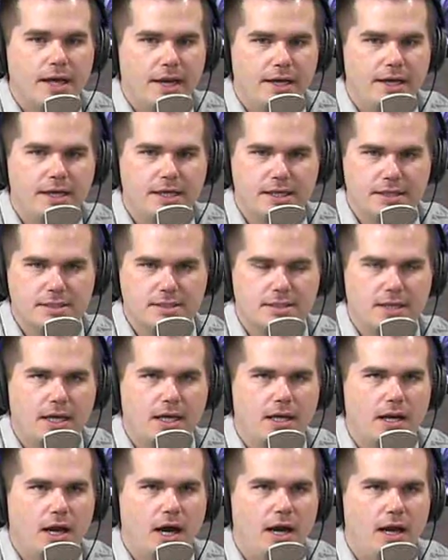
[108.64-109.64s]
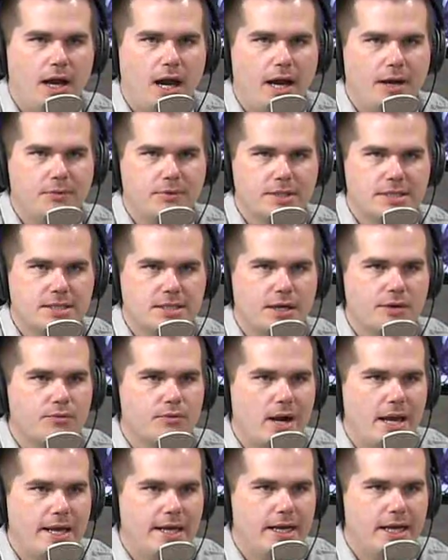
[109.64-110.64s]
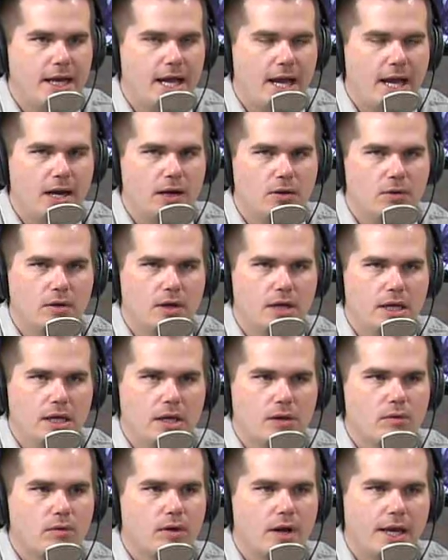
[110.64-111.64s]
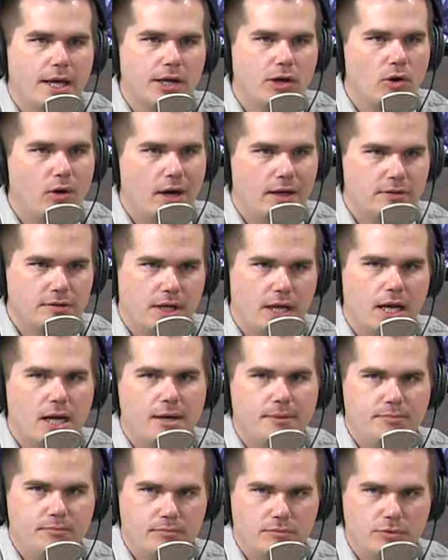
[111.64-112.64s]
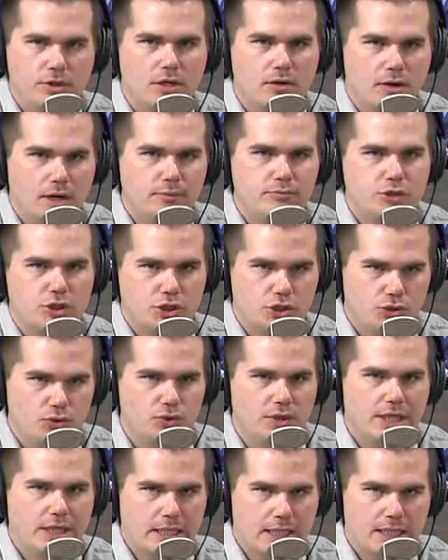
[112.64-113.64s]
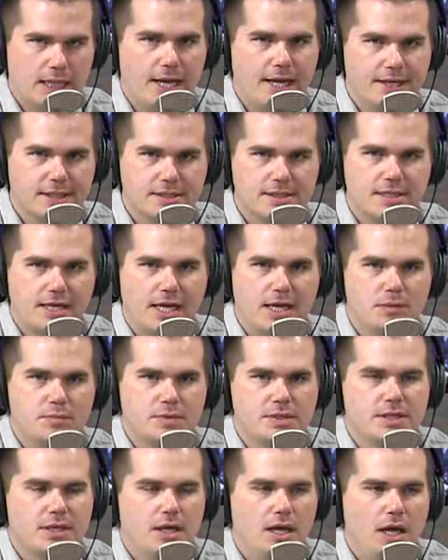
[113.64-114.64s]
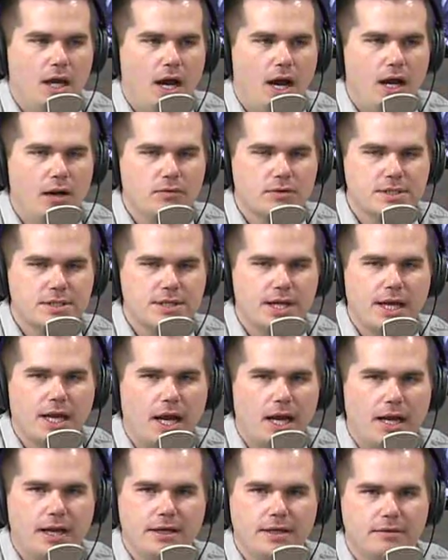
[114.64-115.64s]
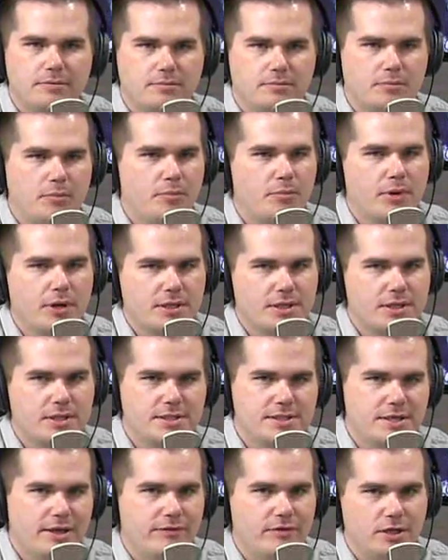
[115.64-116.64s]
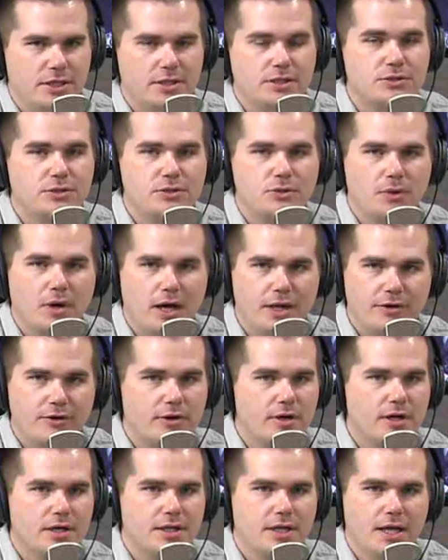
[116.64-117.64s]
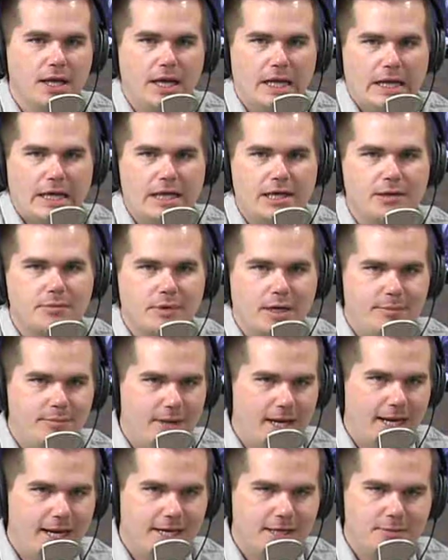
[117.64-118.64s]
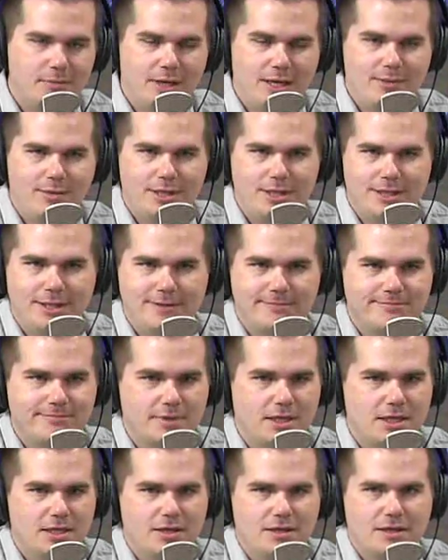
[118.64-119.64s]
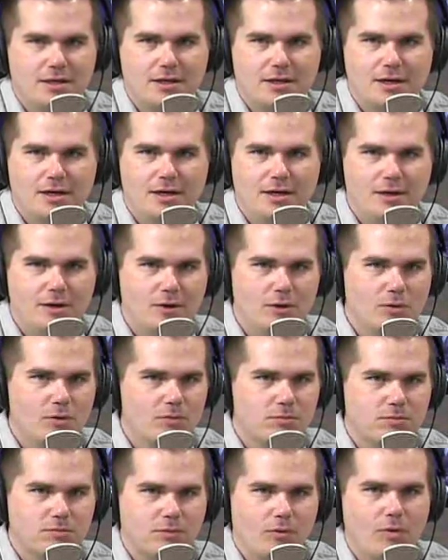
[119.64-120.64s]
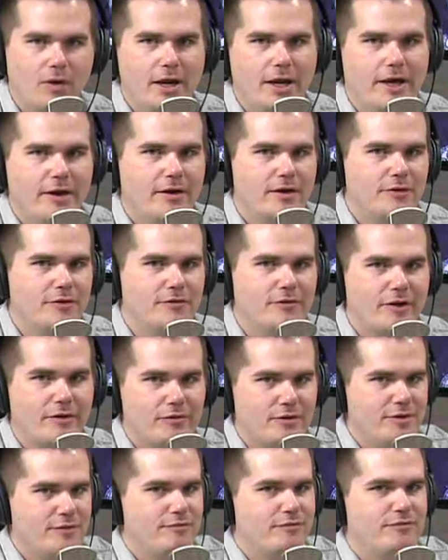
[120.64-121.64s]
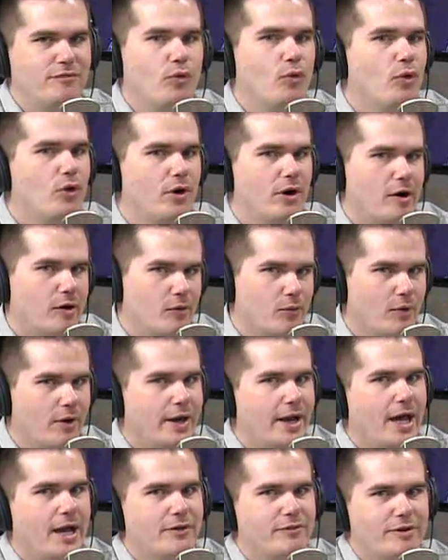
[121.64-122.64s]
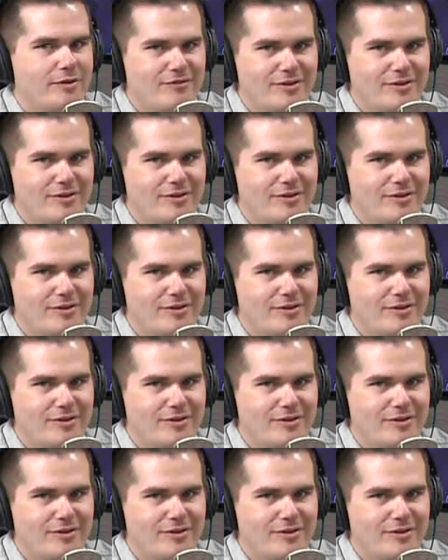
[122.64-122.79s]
Yeah, it is. And I would say right now, when I go out and I'm shooting landscapes, I would say I put the 70-200 in my bag maybe one out of every four or one out